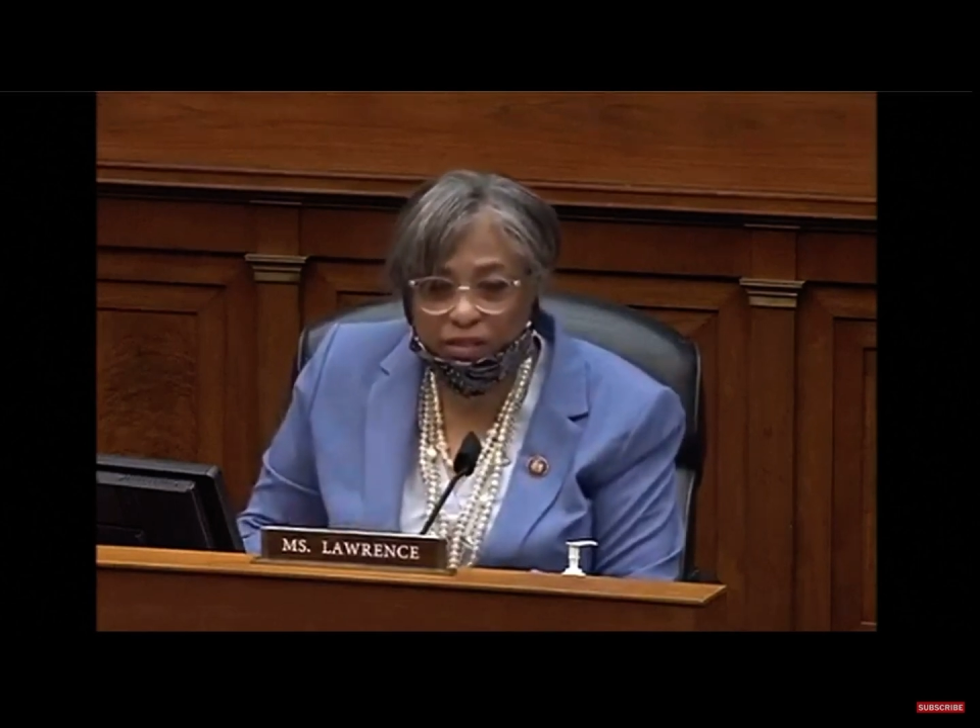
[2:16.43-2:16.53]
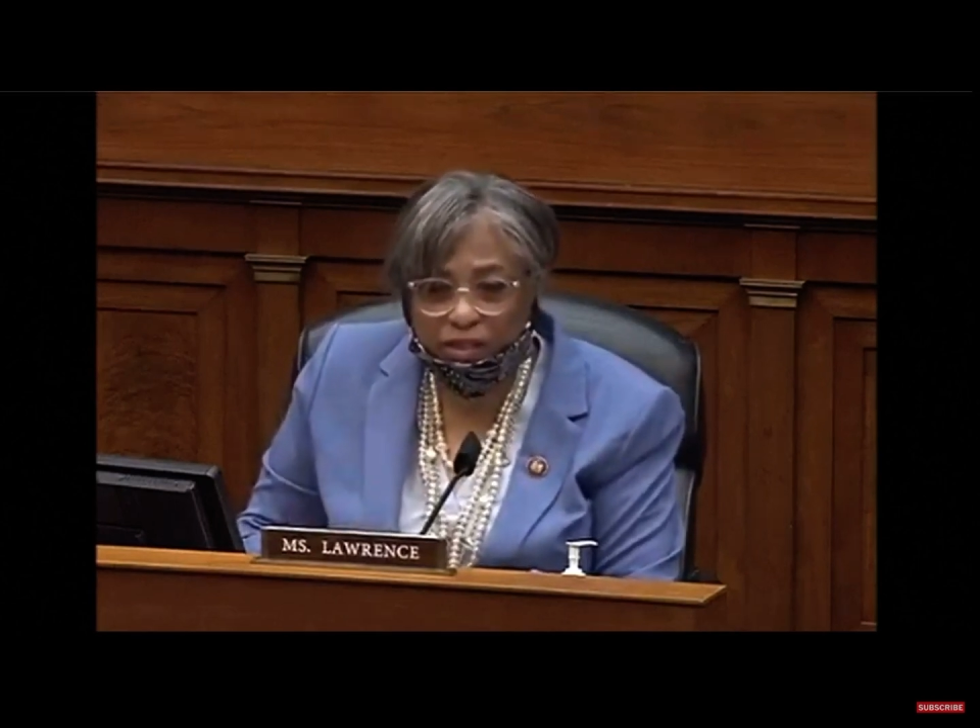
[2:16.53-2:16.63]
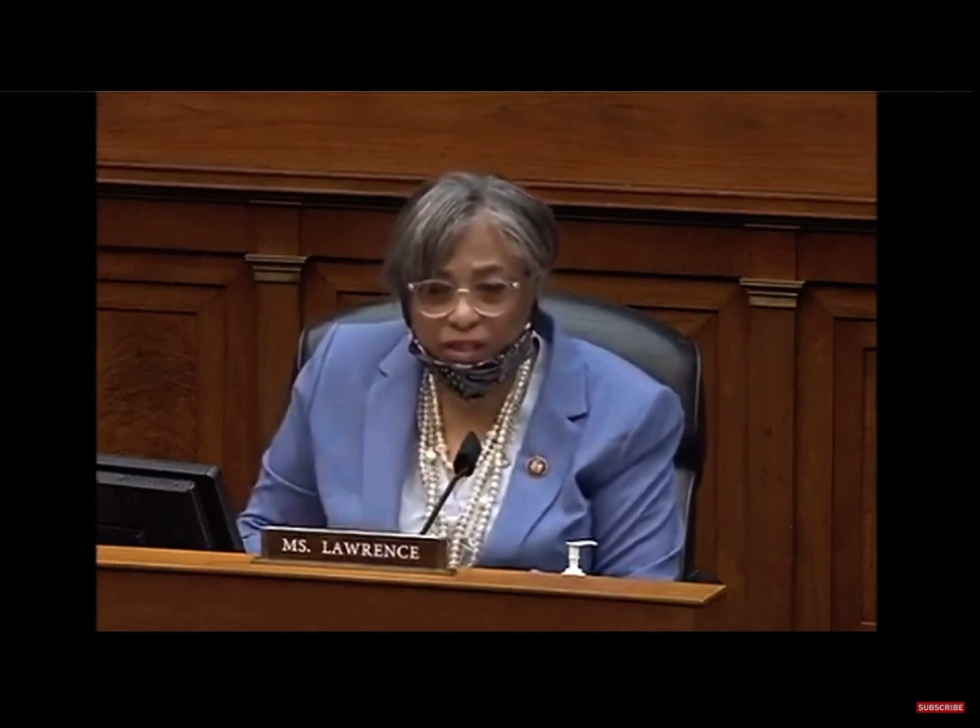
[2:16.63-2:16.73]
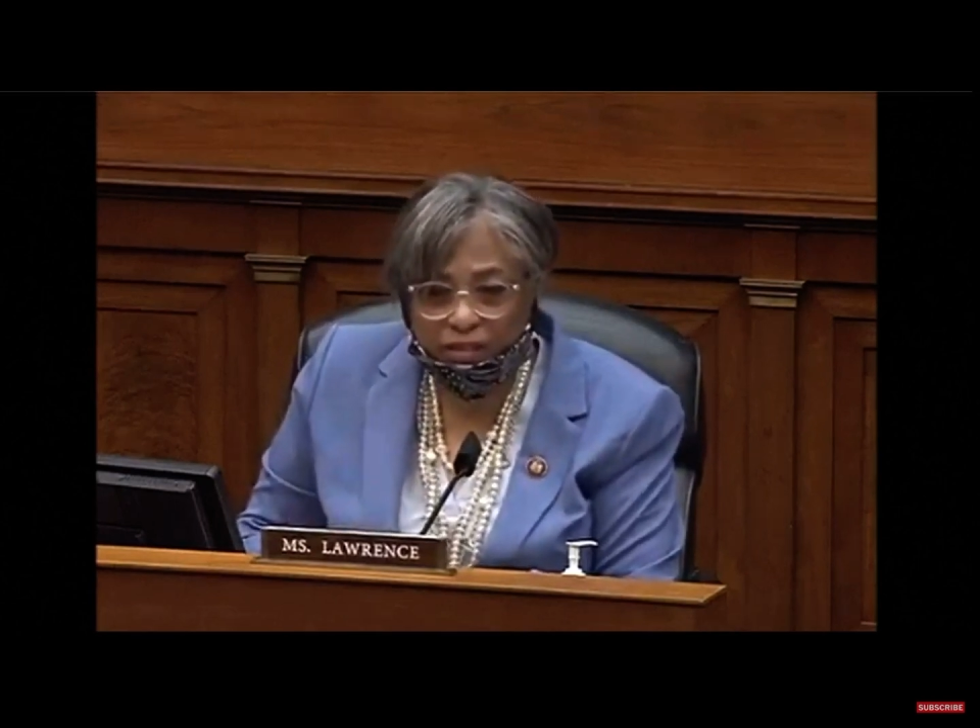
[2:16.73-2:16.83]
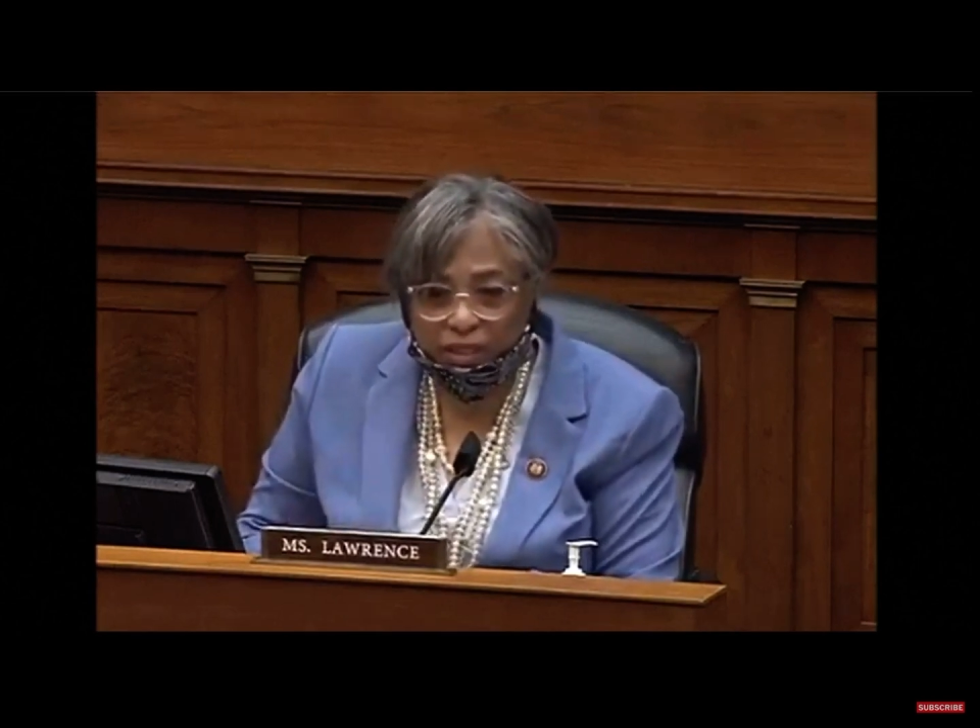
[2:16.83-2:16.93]

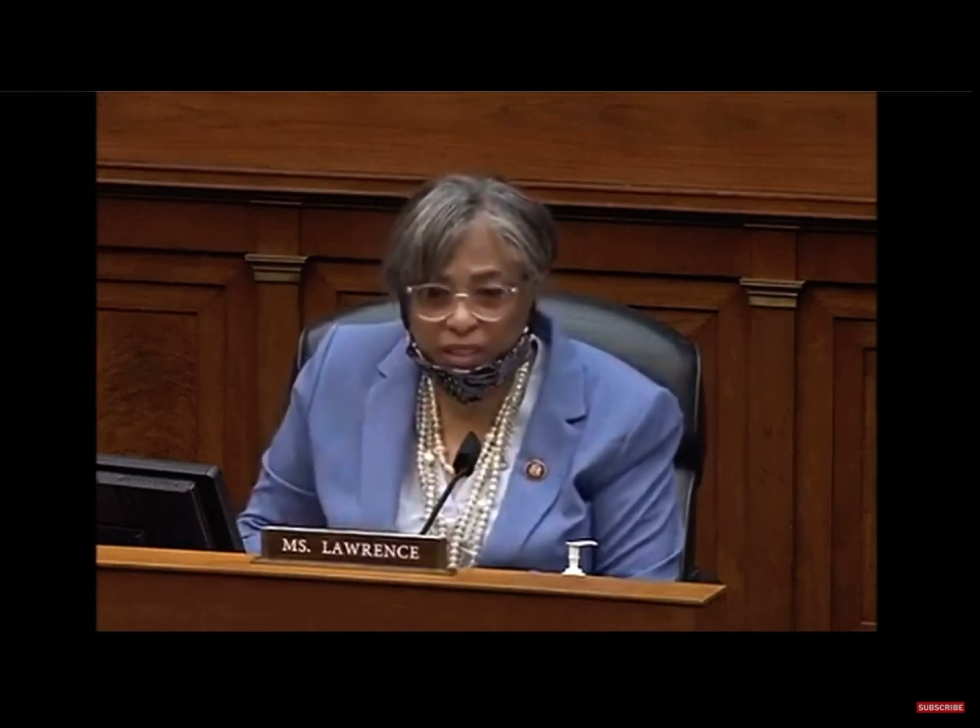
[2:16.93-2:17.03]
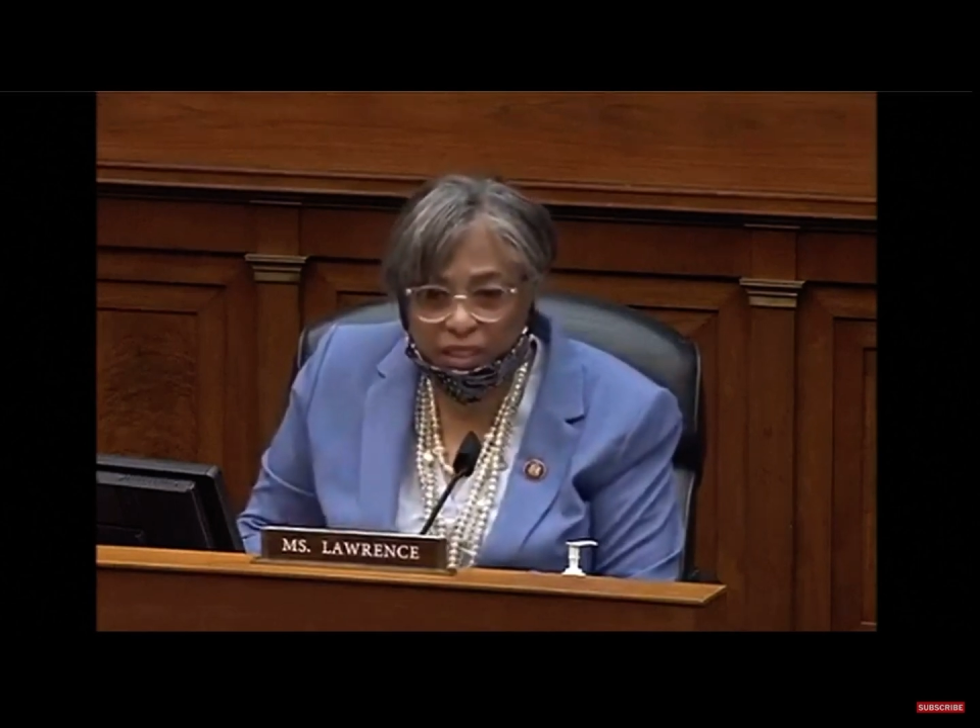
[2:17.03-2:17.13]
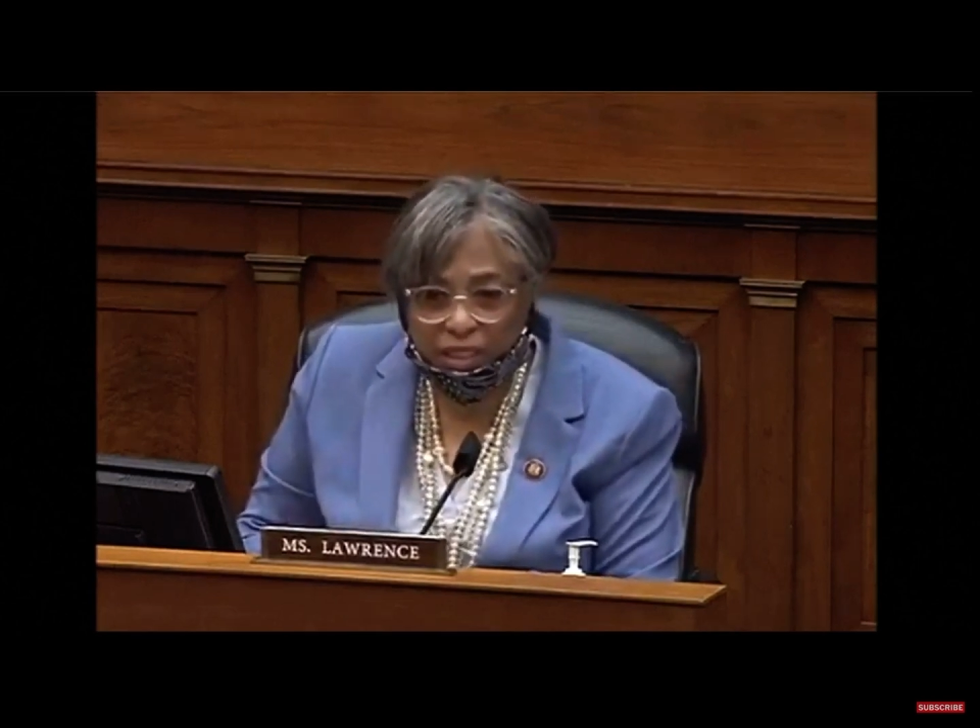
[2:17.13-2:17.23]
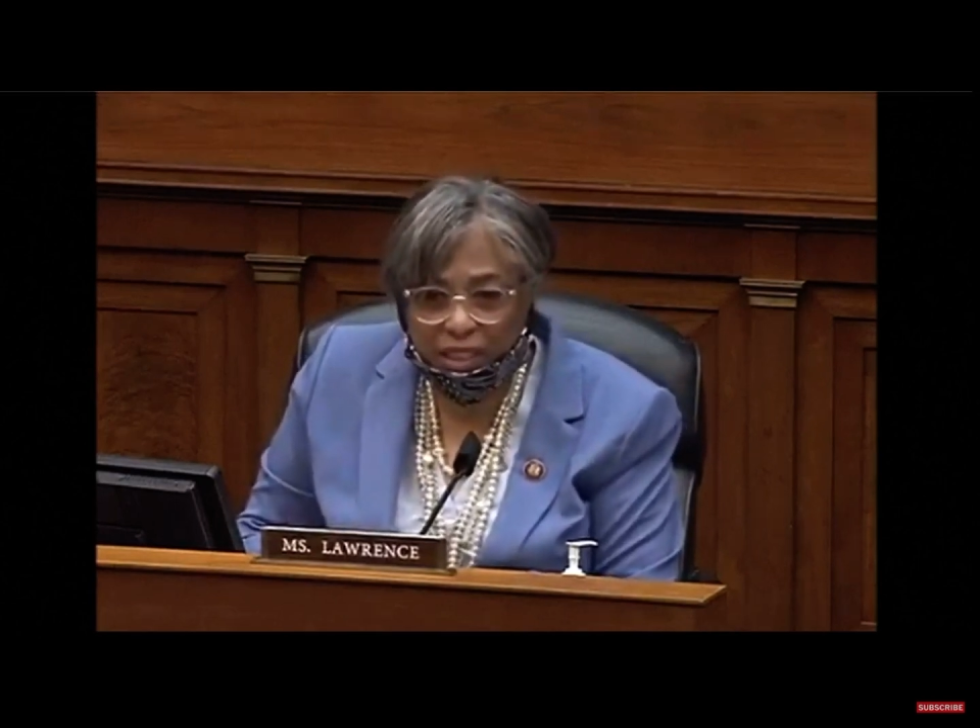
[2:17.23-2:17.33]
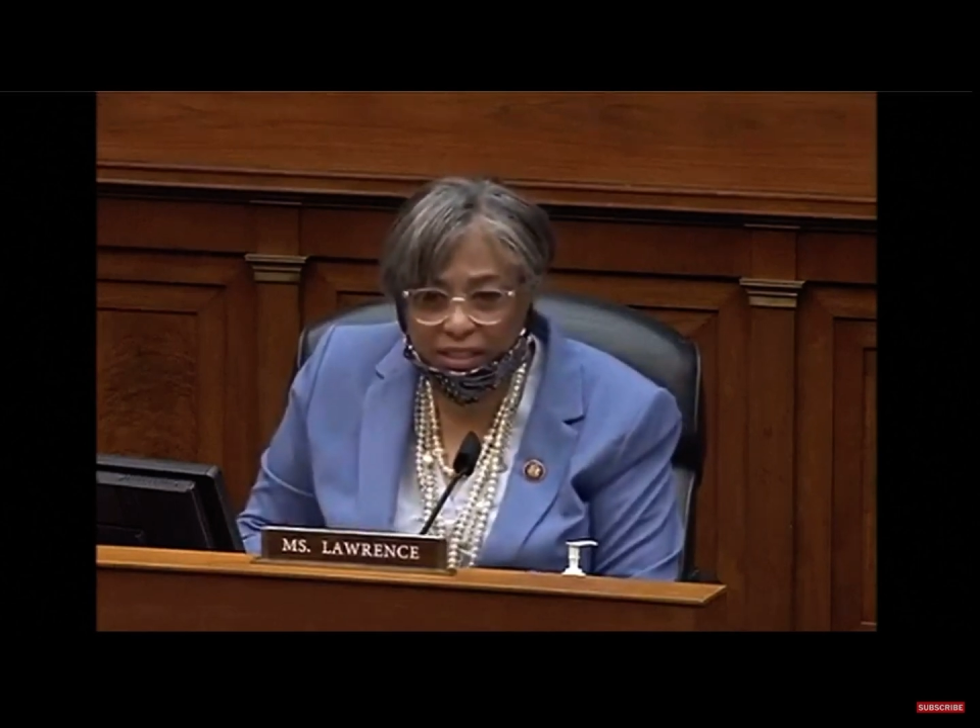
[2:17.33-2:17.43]
delivery and
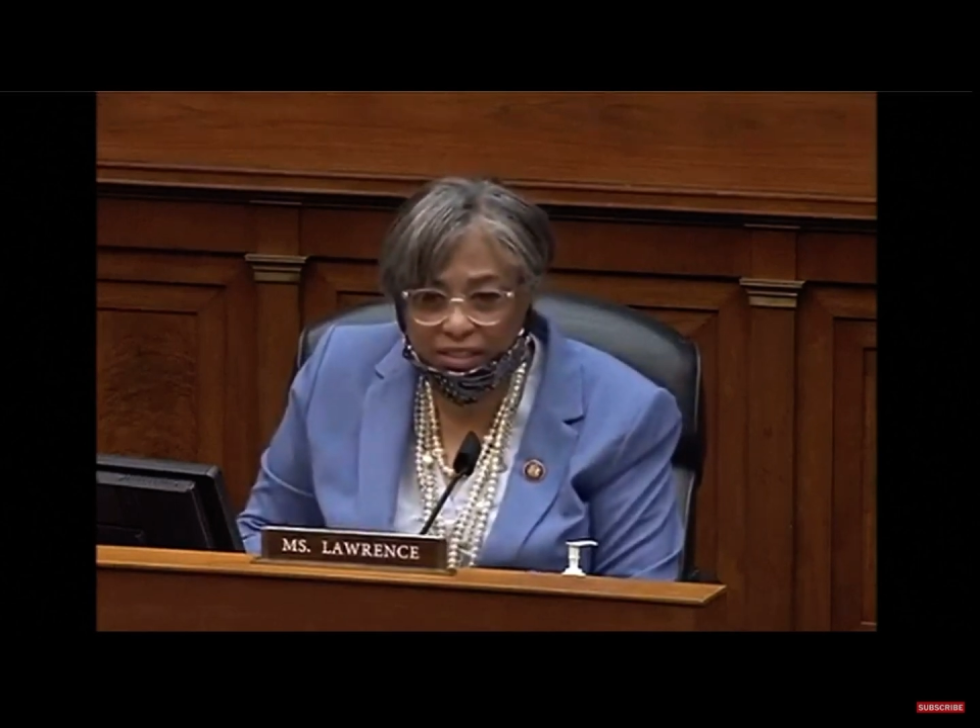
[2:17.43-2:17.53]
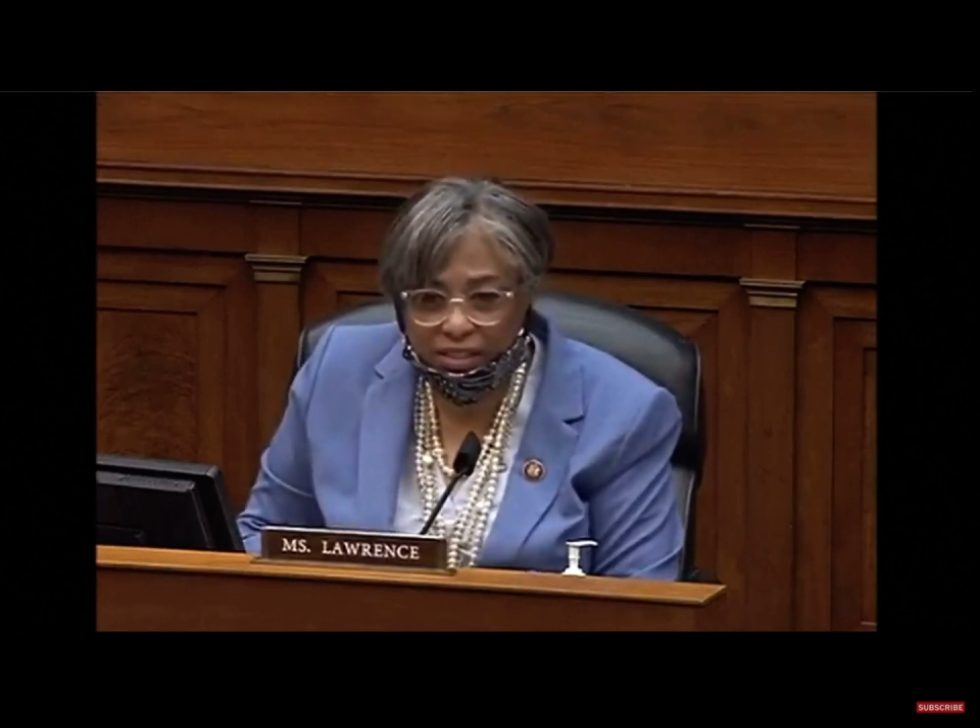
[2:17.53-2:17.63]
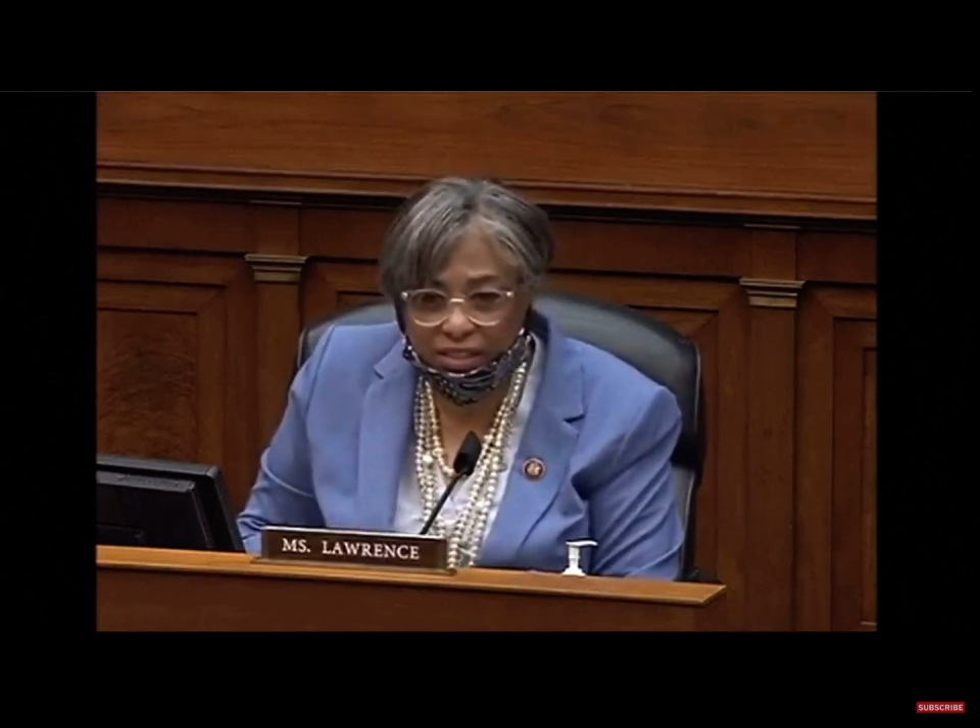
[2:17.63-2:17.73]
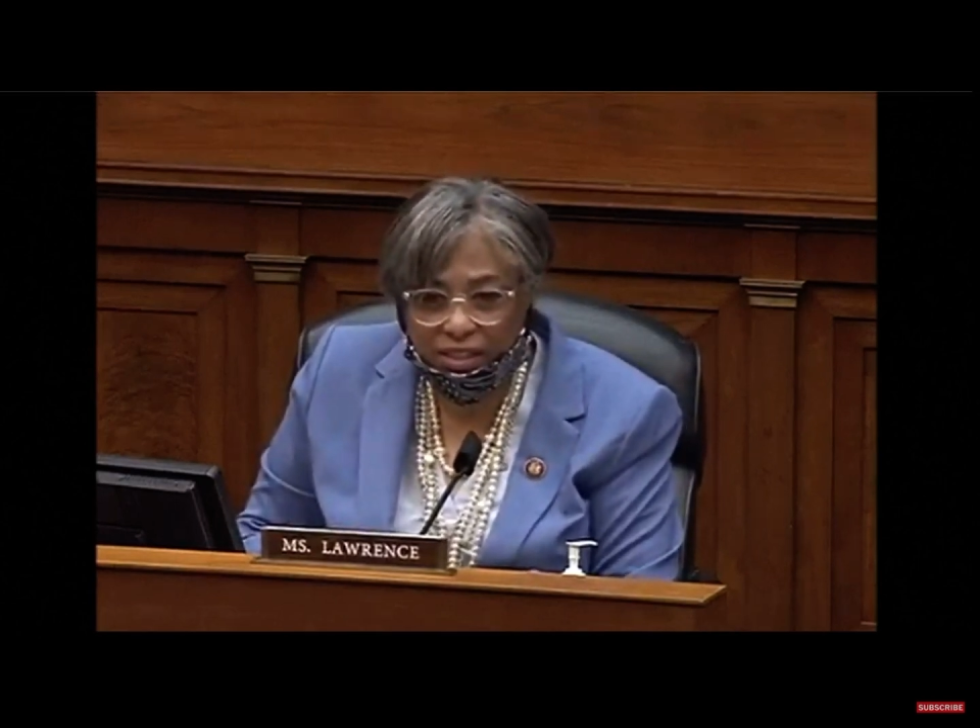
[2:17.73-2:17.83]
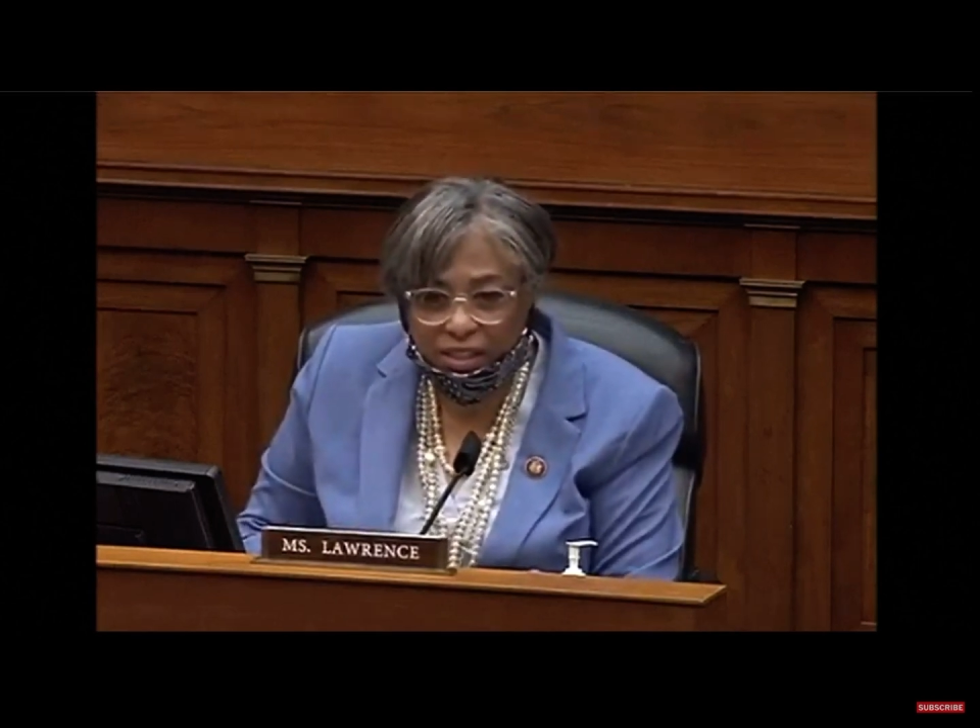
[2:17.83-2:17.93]
collection.